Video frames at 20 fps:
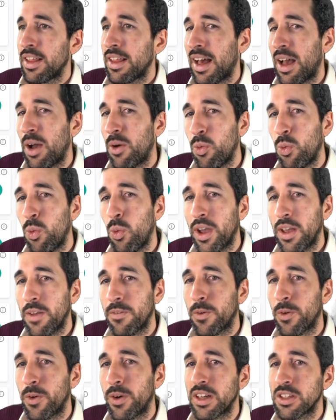a way
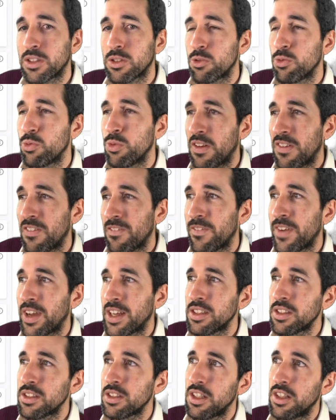for us to
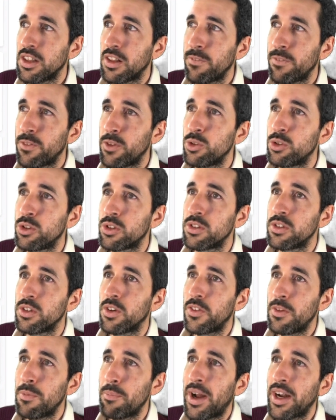invest in the future of
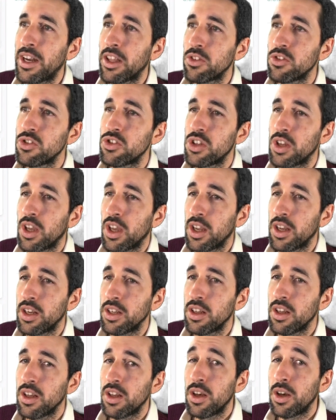the Money on-Chain
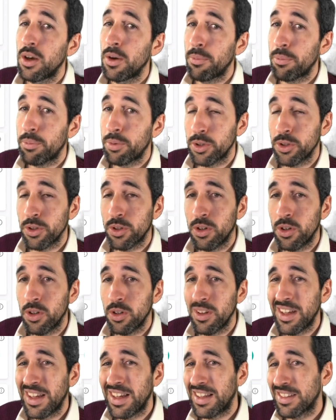
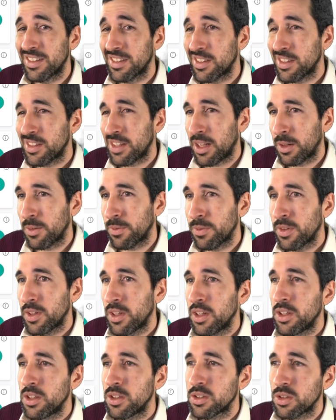protocol itself.
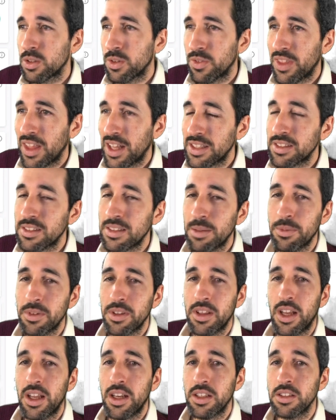So if that's something
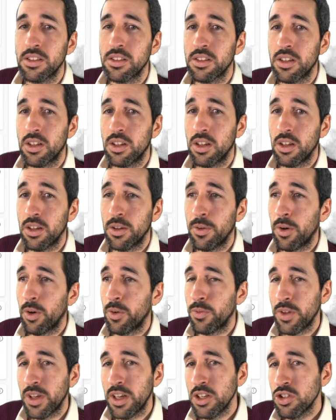that is
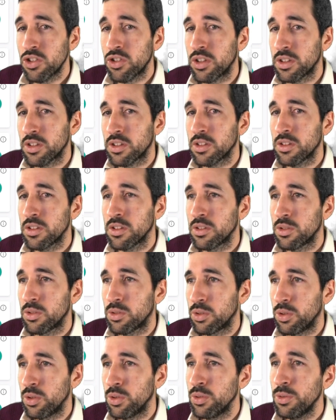of interest to
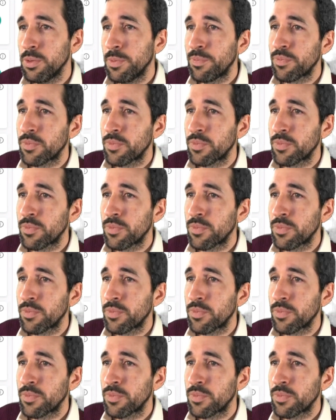you,